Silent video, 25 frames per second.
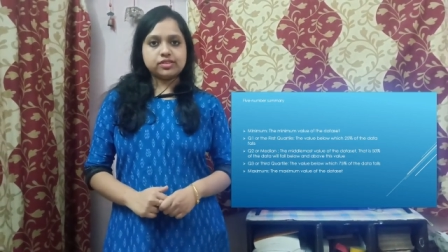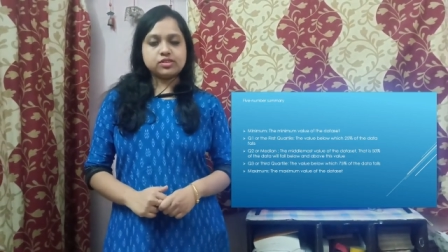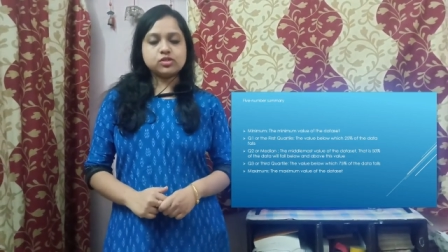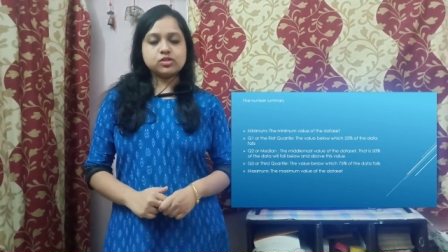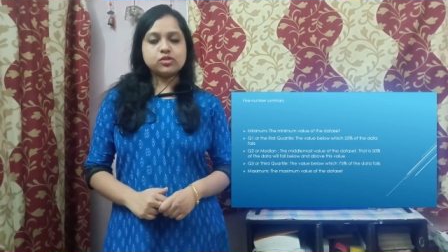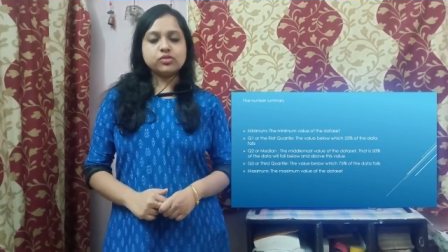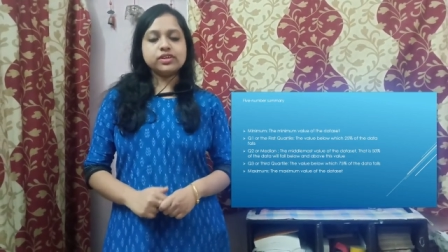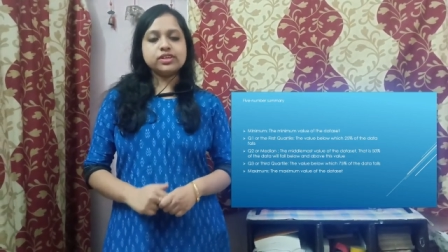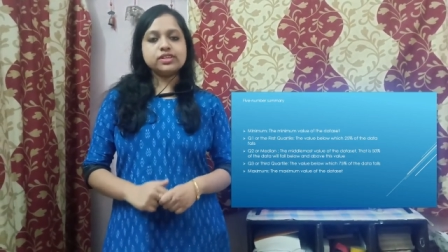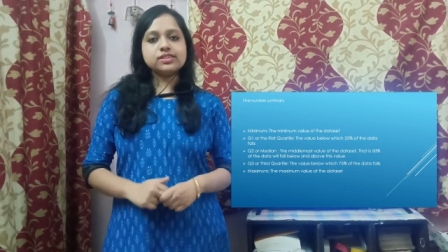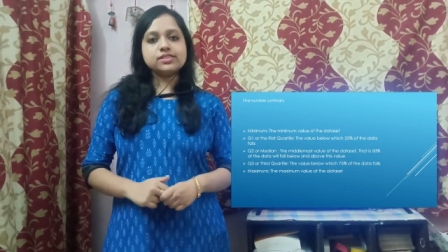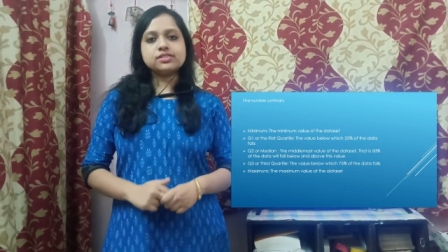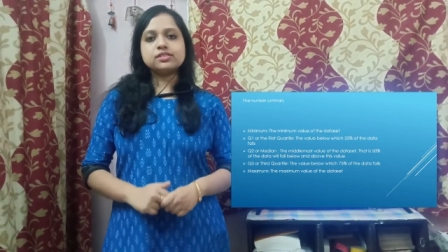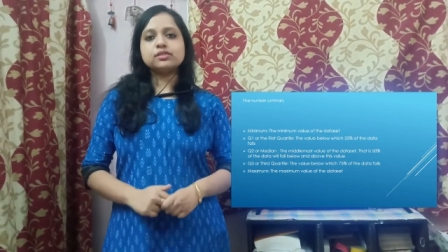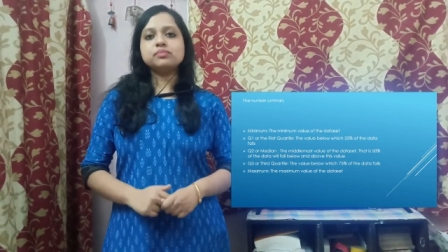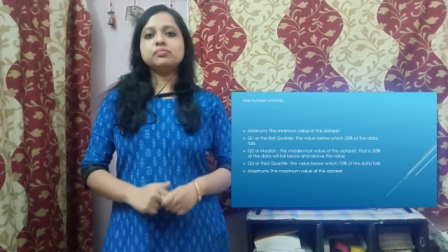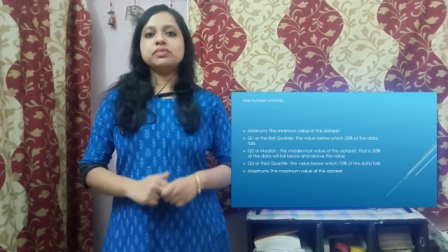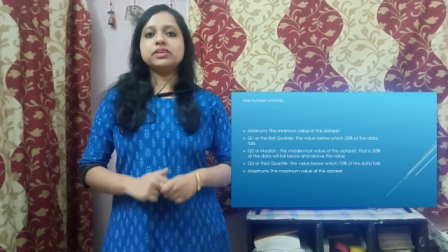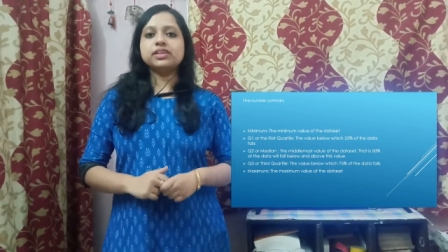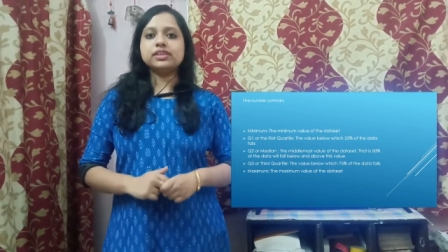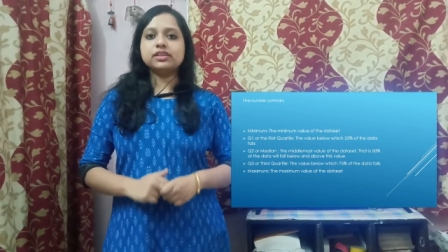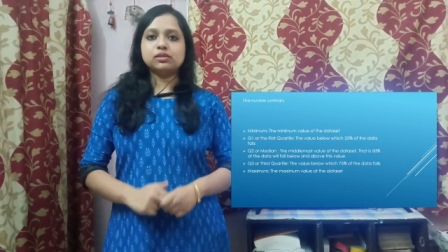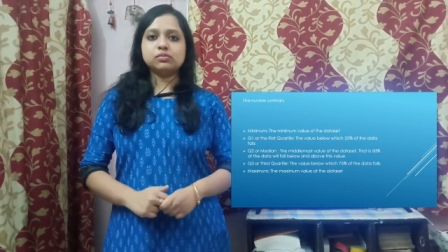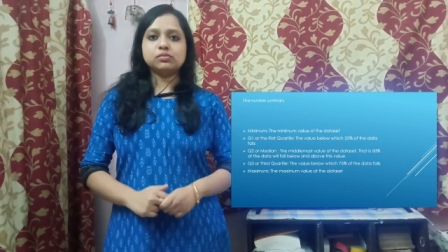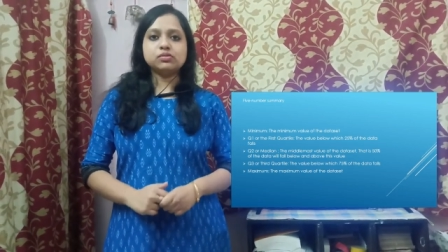So it is the
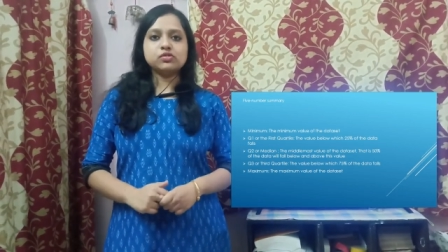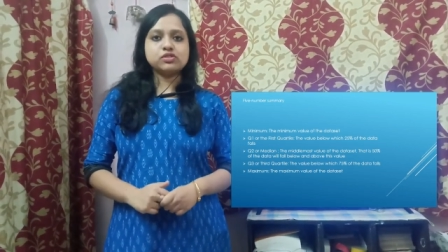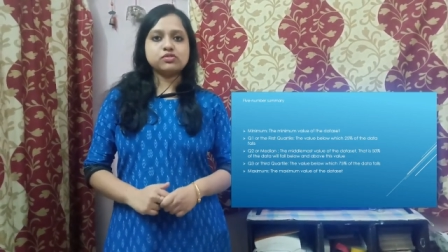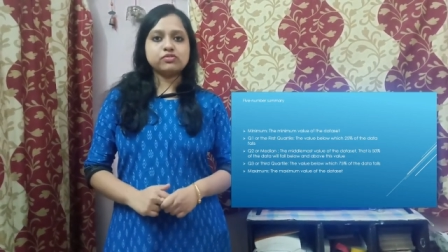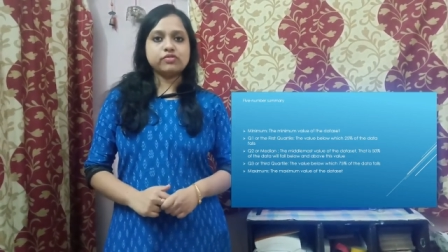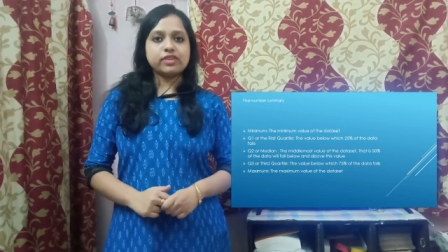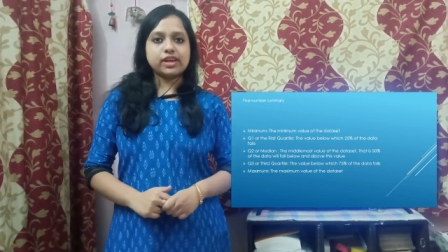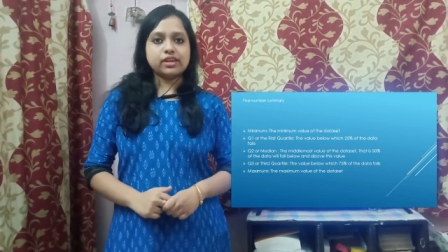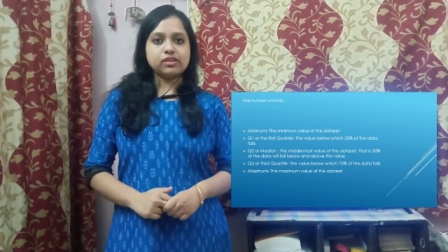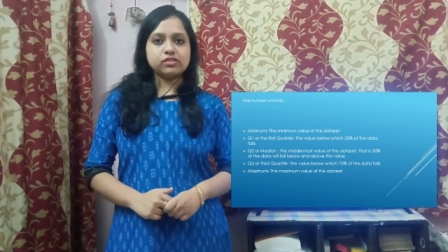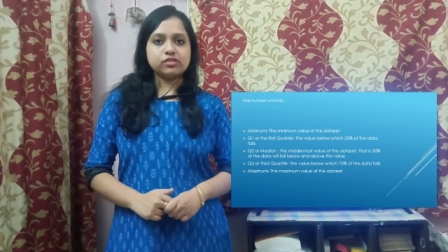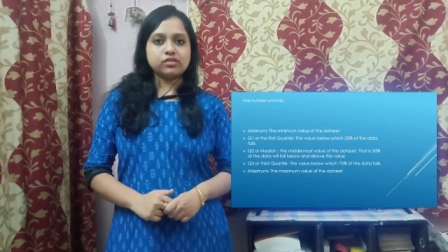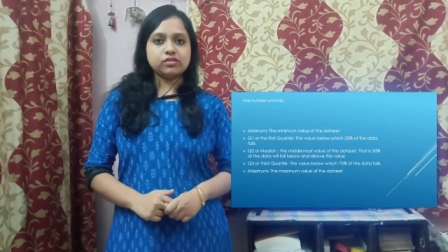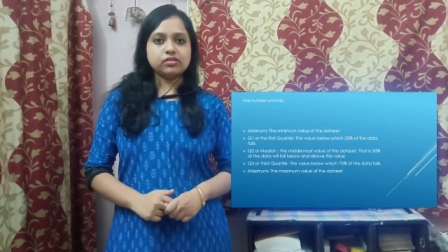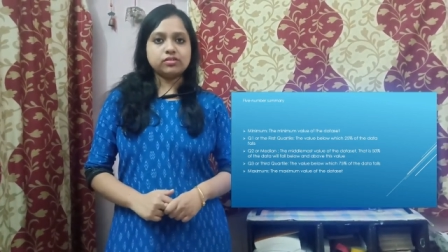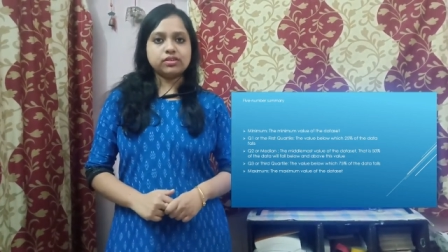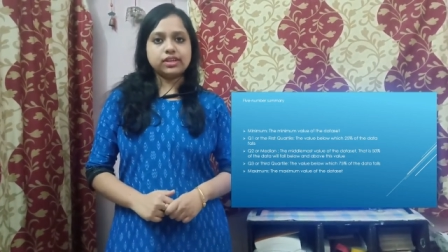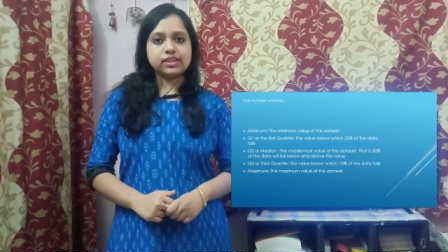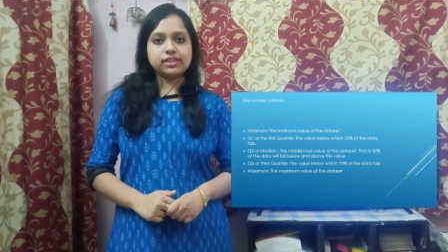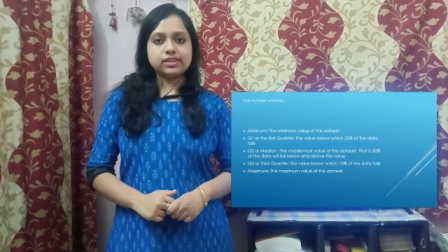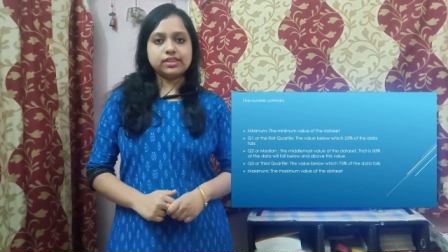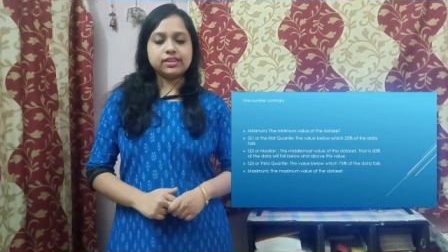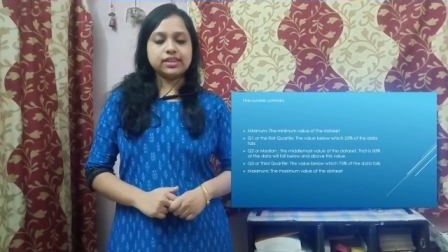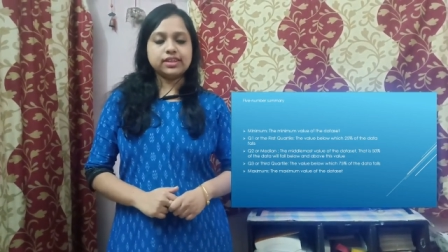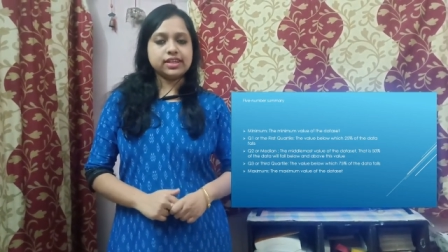middlemost value
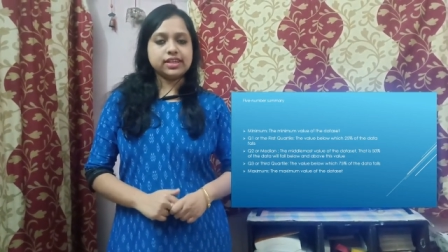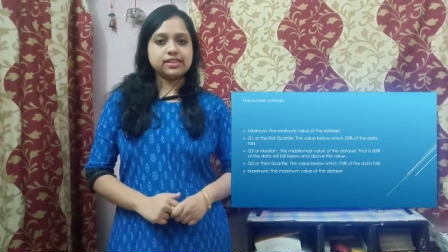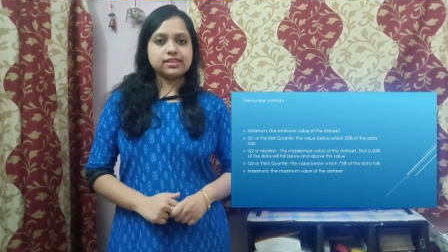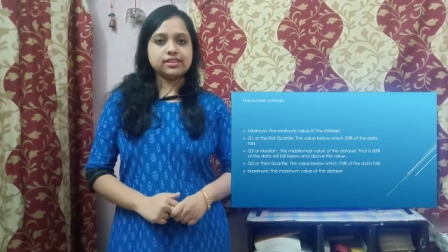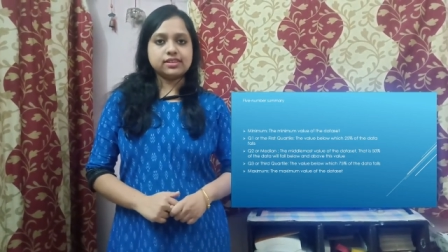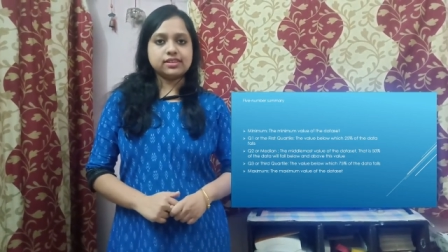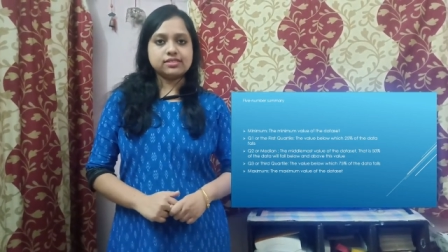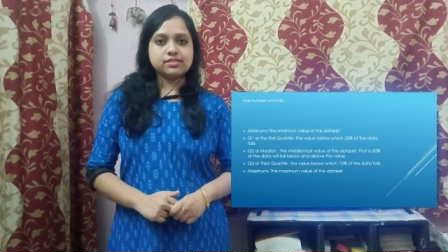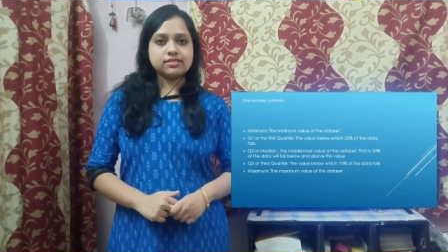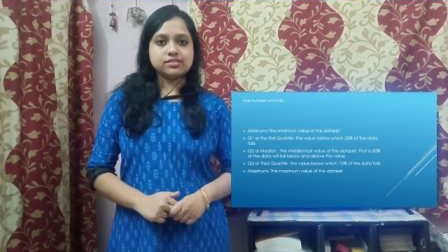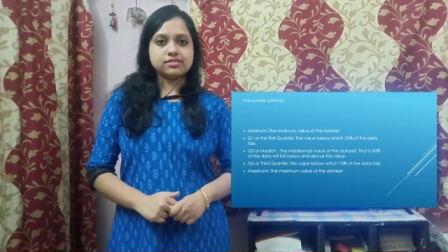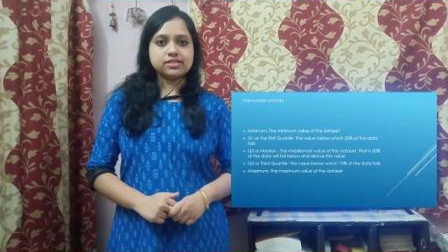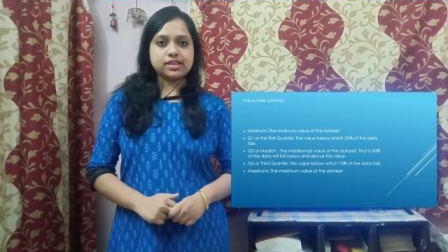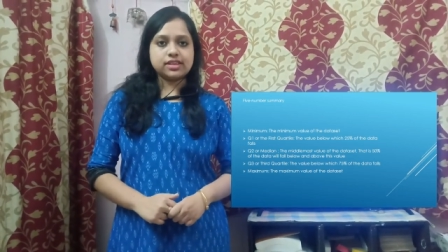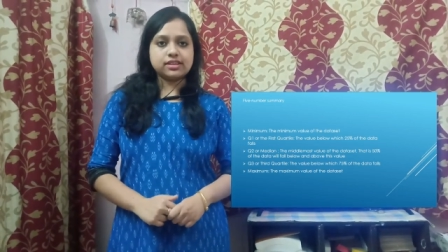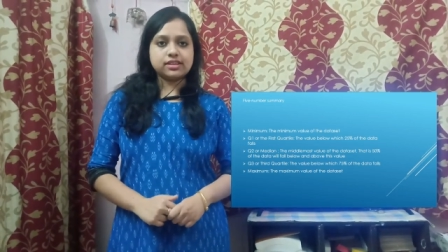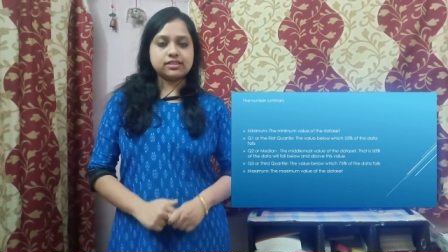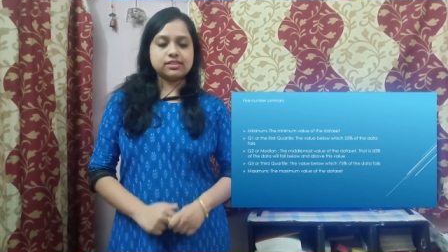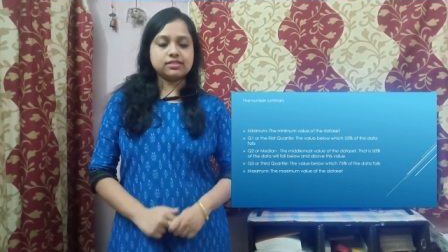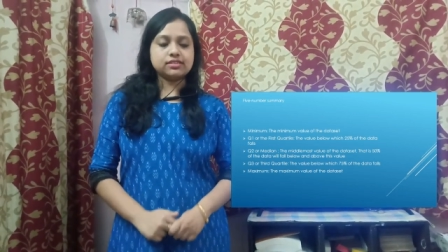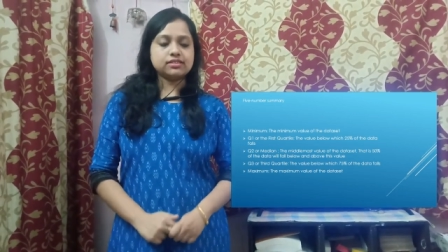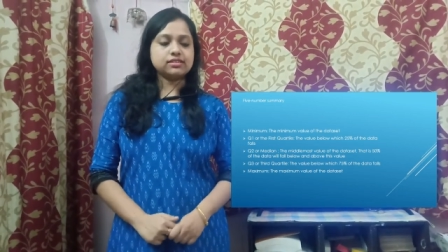in the data set.